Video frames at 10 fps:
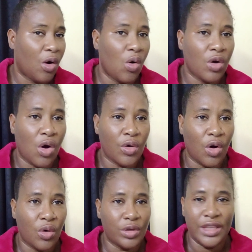
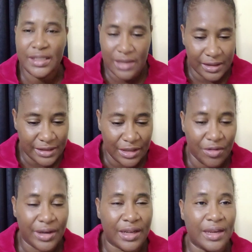or these content
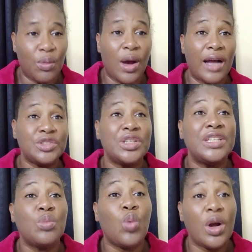creators, they were
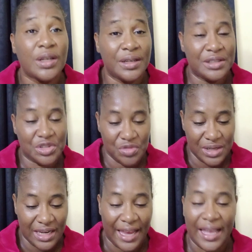actually word on the
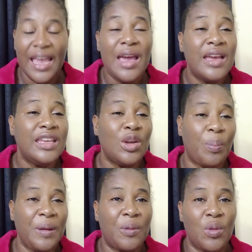street, like, you
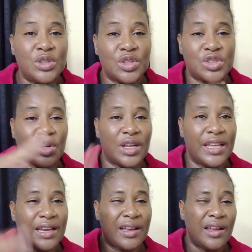know, people was just
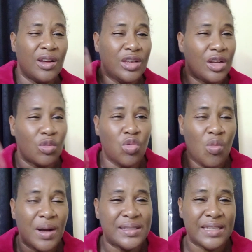circling, you know,
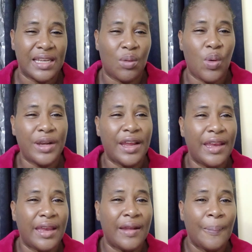rumors saying, I'm
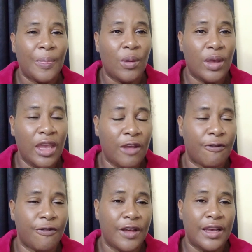wondering
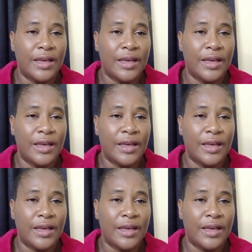if